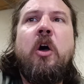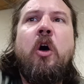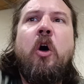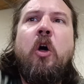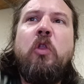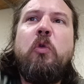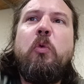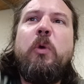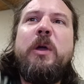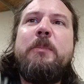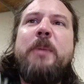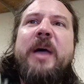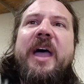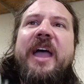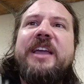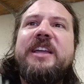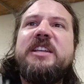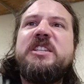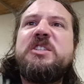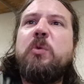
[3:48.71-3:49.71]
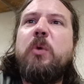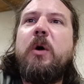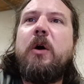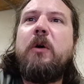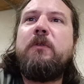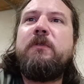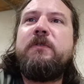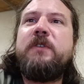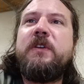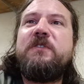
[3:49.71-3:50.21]
all the way back in
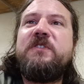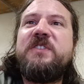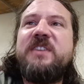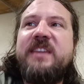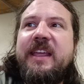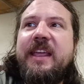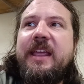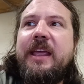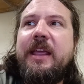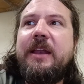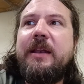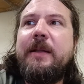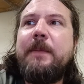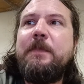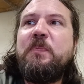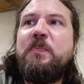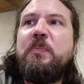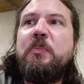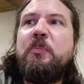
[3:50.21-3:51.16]
1215,